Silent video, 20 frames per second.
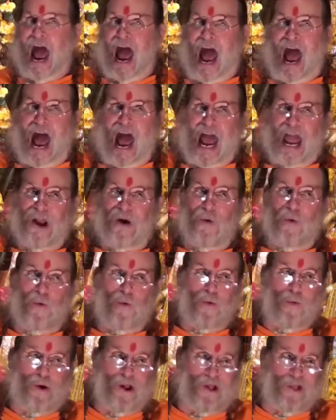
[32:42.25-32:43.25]
I
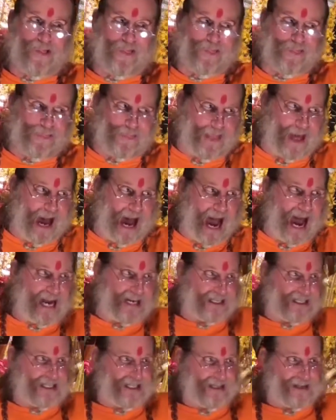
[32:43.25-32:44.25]
will
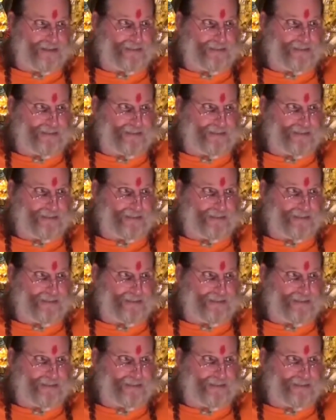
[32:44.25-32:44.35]
not